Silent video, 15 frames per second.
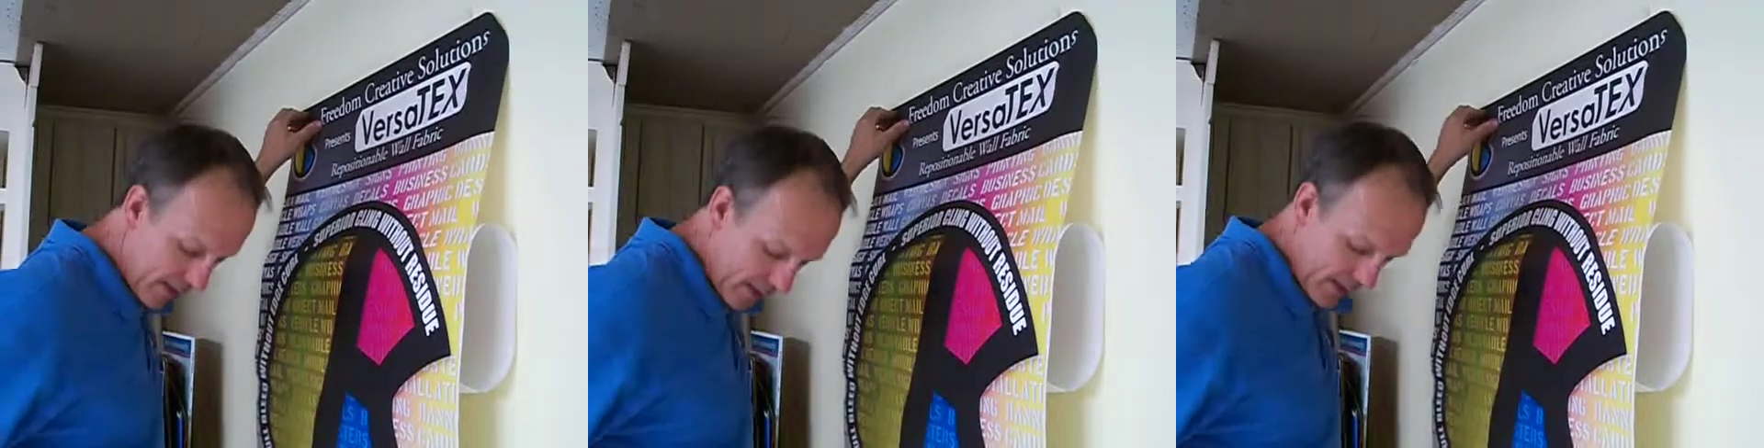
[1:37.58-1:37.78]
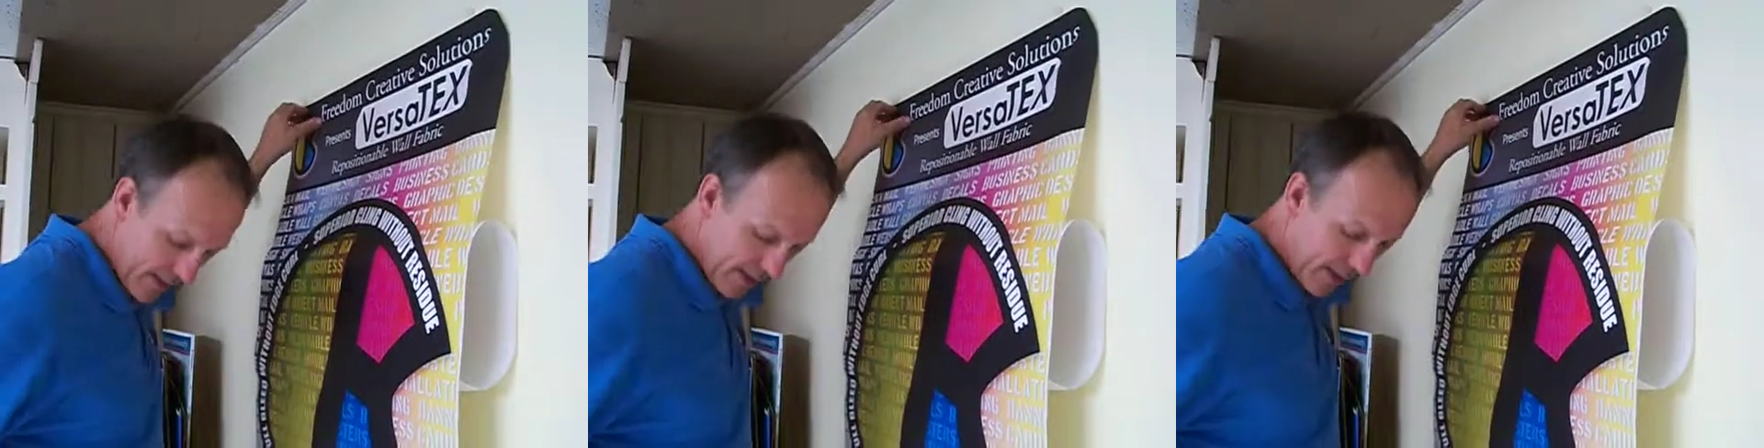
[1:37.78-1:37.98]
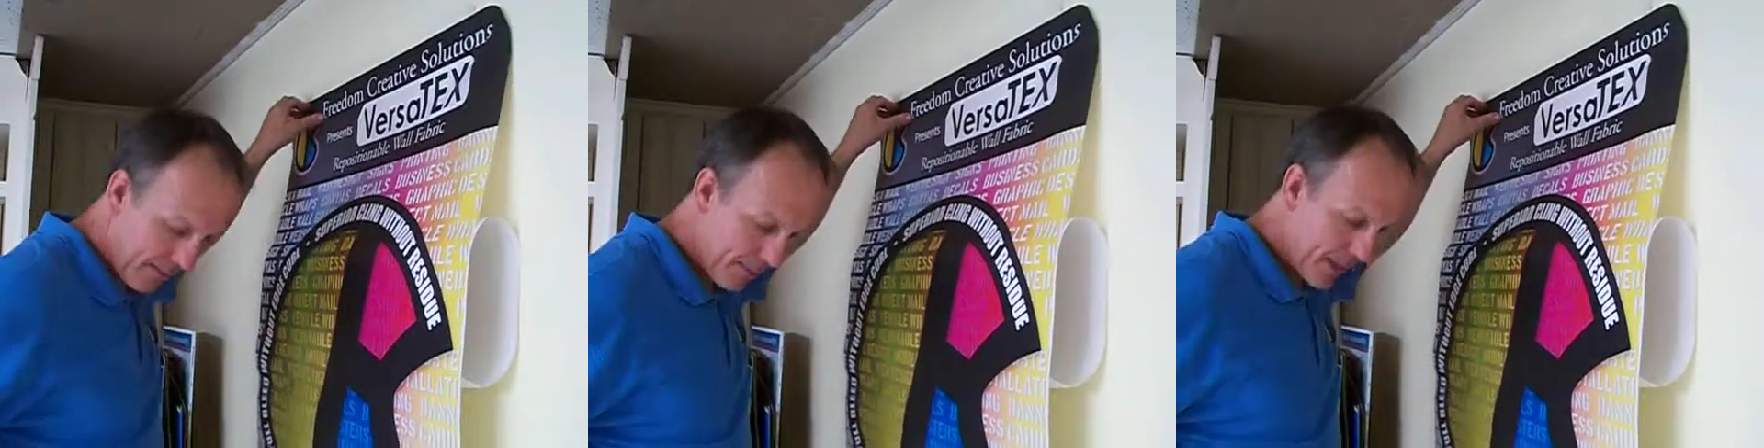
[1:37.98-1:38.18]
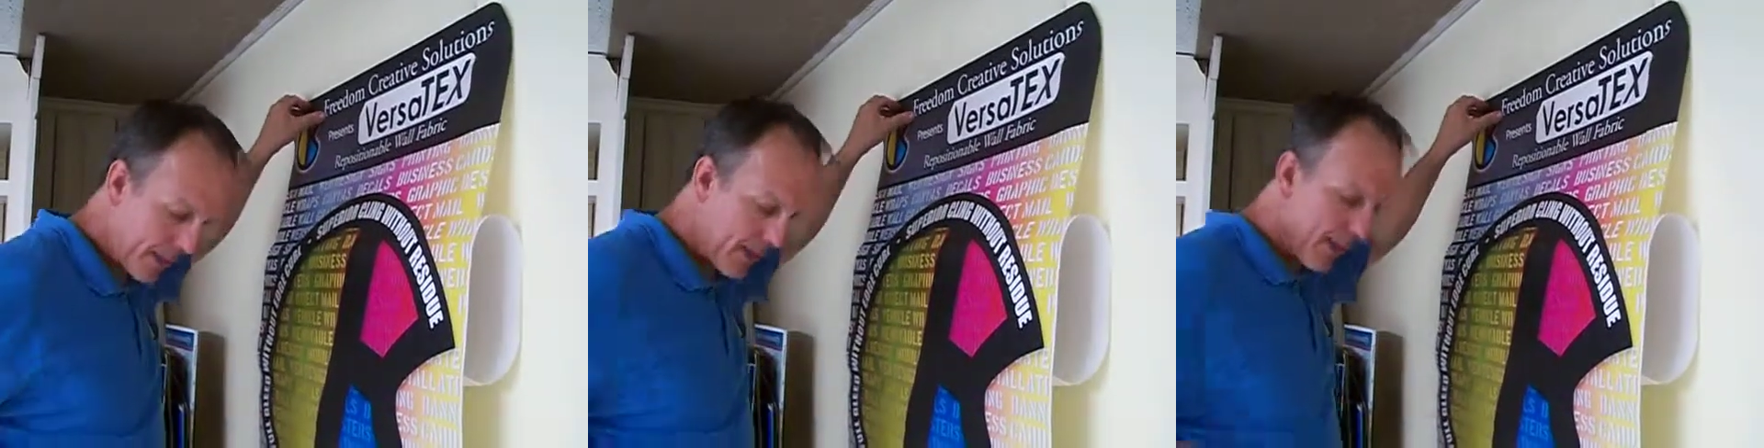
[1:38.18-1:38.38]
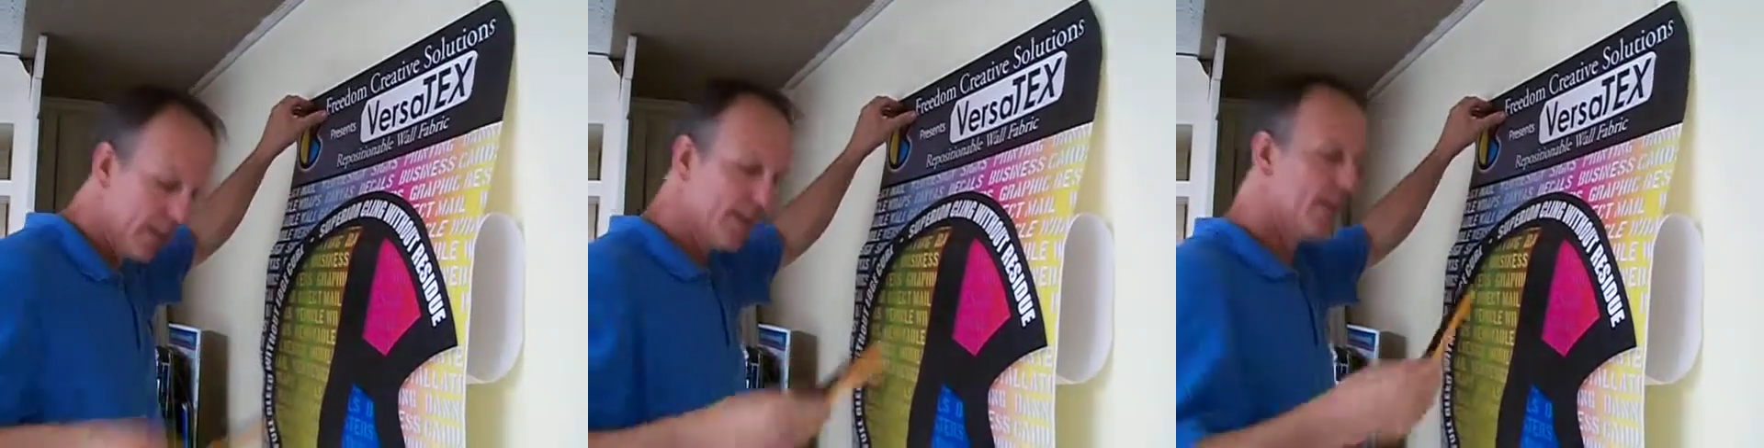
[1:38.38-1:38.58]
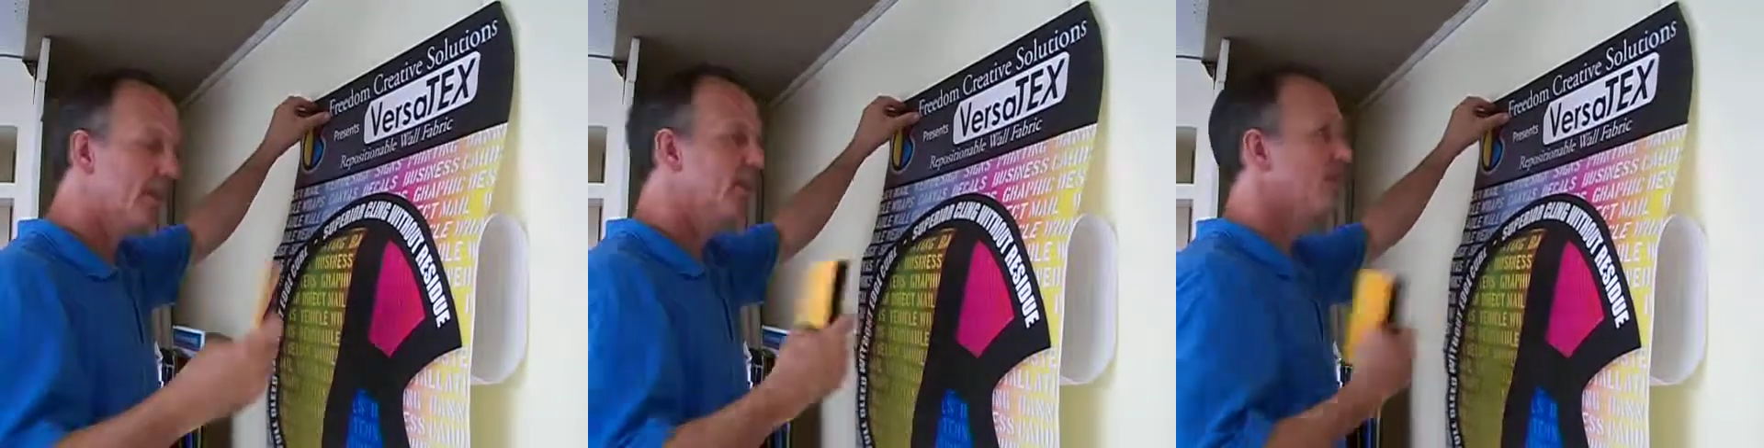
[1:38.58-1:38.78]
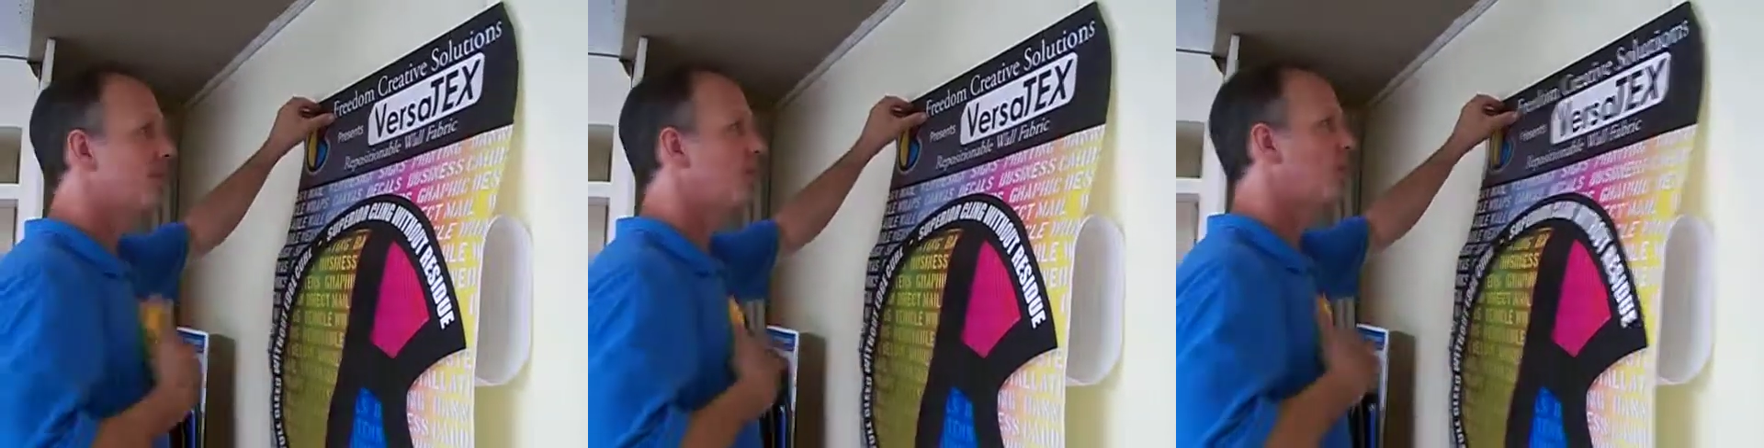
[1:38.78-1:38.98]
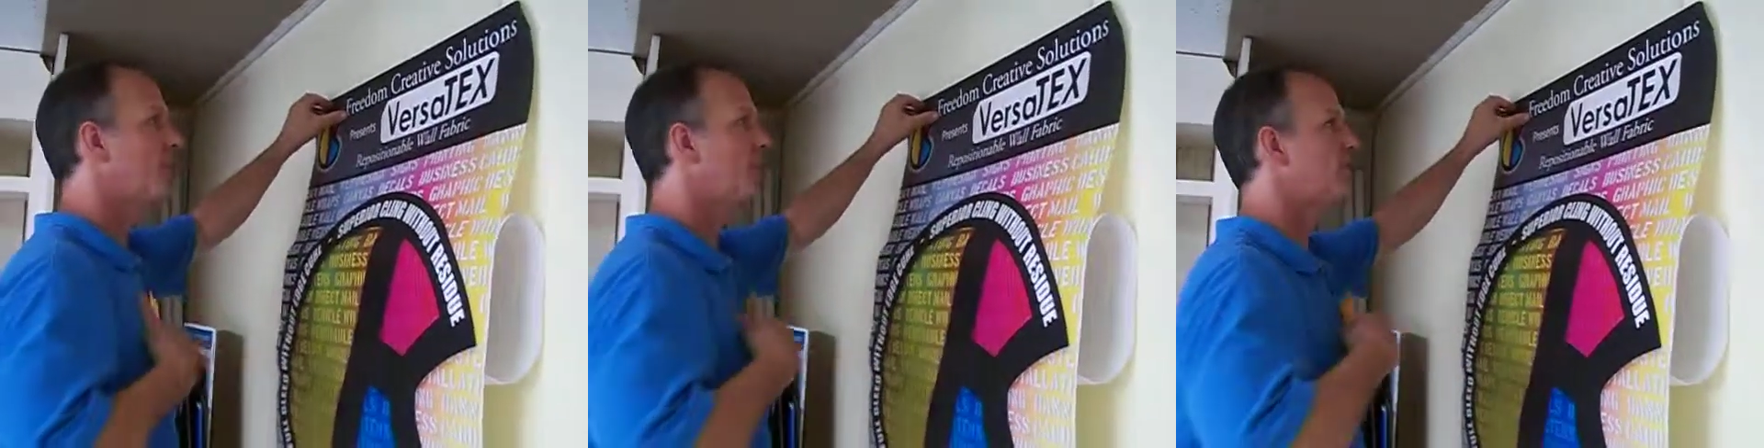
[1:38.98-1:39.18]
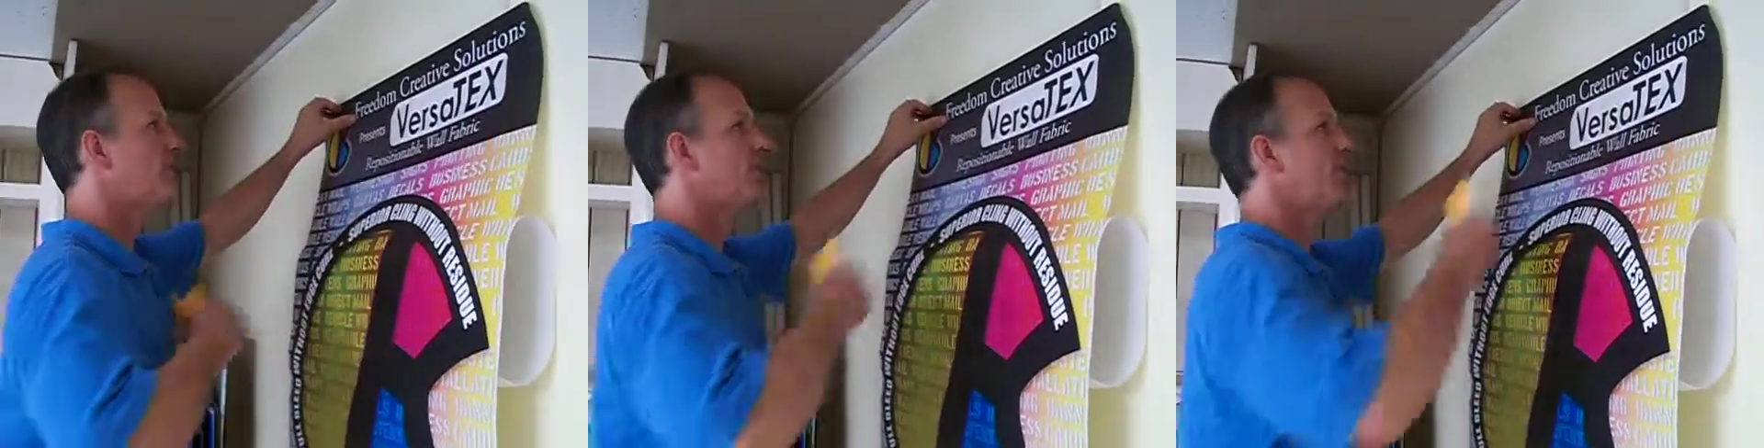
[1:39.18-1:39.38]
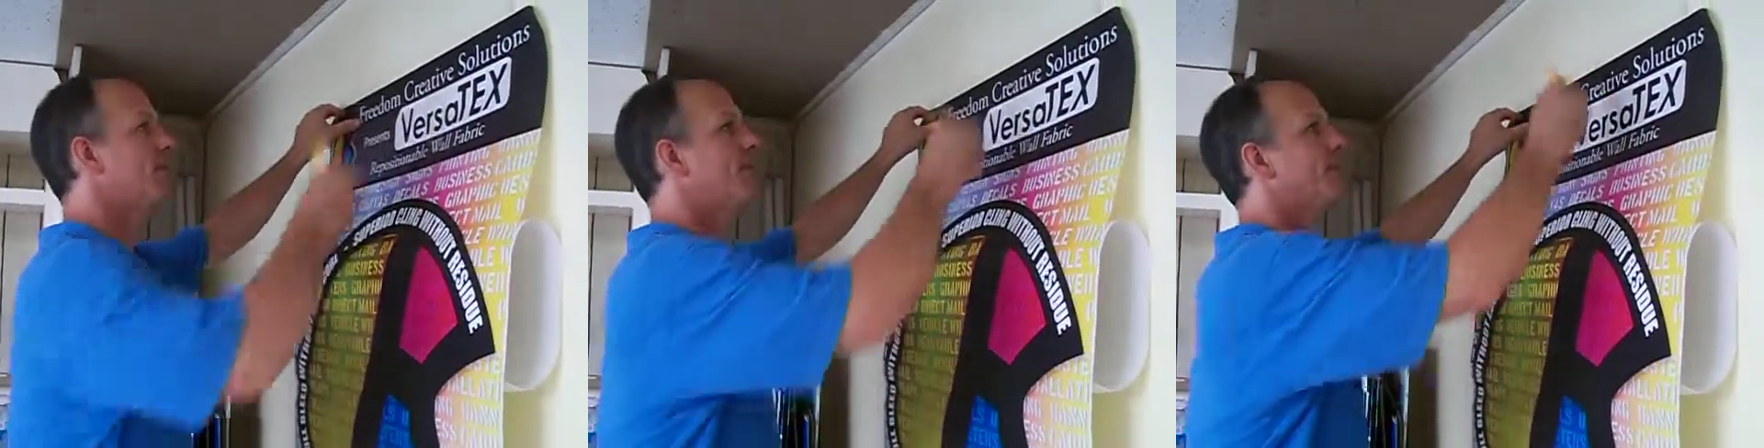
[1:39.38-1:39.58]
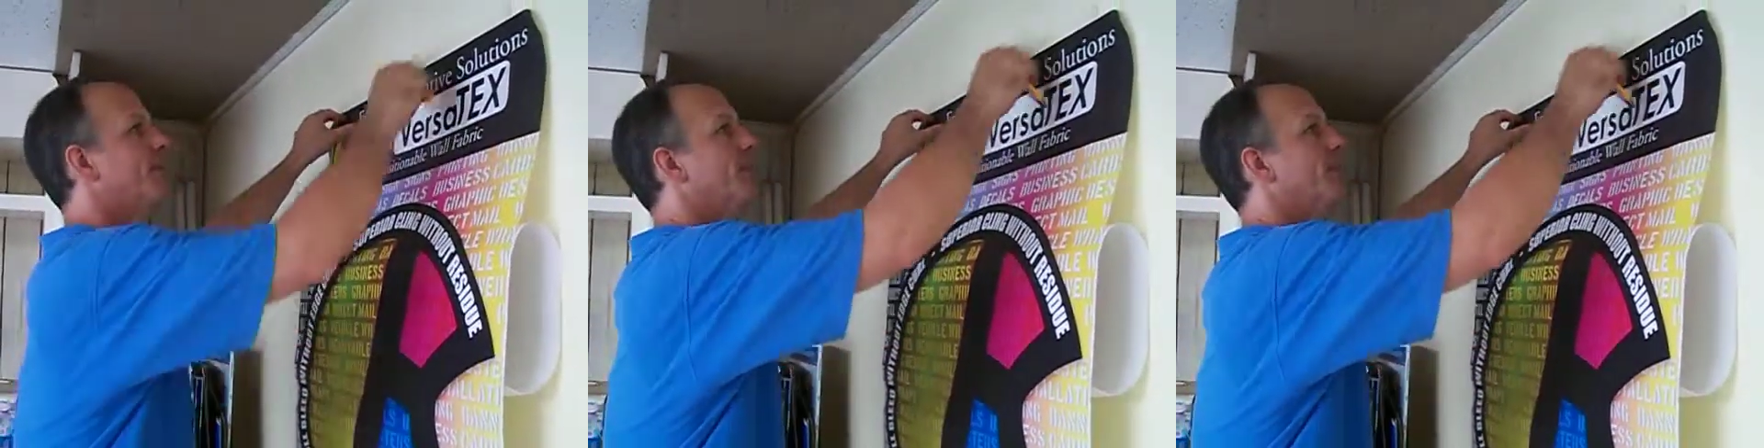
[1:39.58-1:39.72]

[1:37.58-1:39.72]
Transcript: I'm going to take my squeegee.